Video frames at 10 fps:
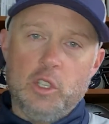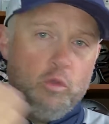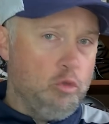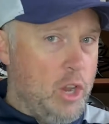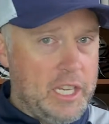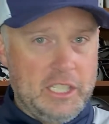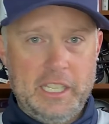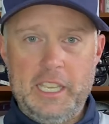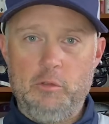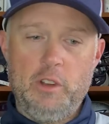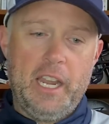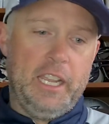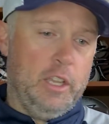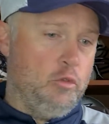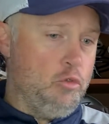rush to get
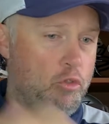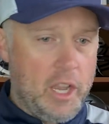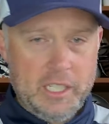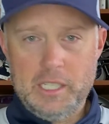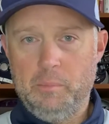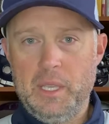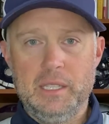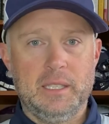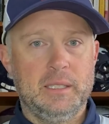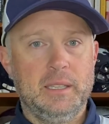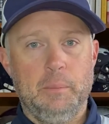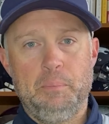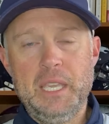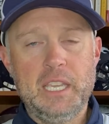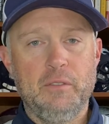ready and rush to be at the
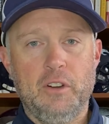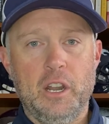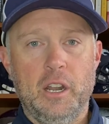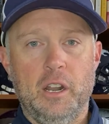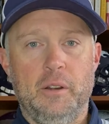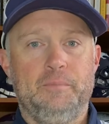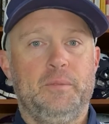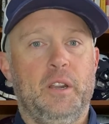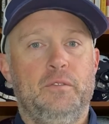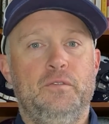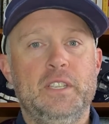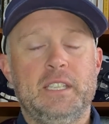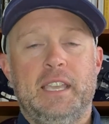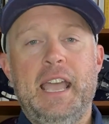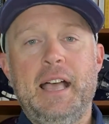peak of our
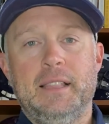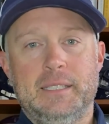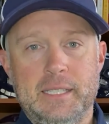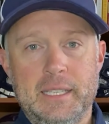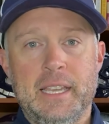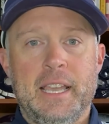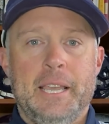physicality